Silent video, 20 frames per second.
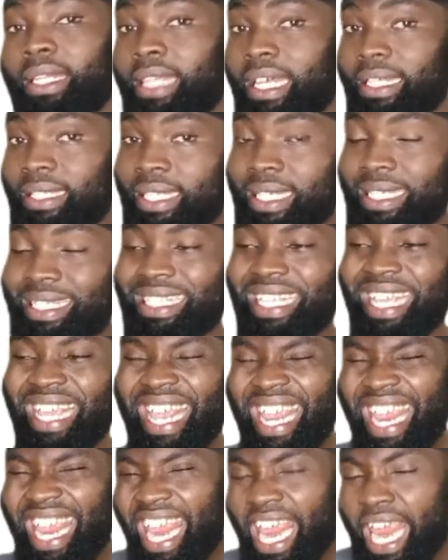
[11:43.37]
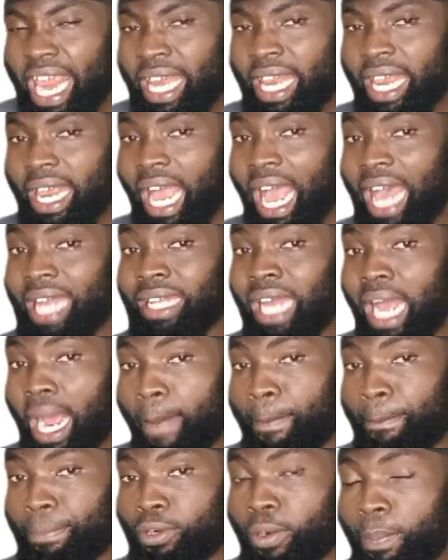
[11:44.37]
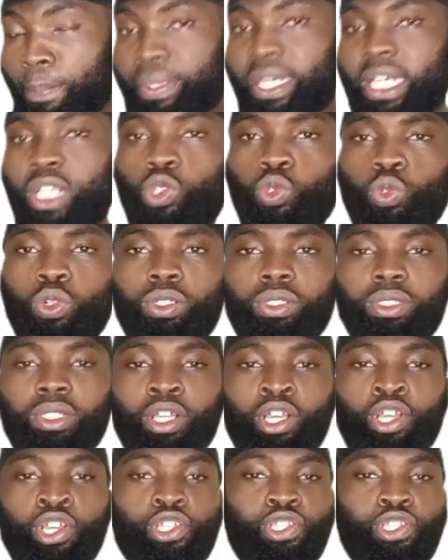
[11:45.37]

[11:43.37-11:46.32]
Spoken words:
That is an appropriate word.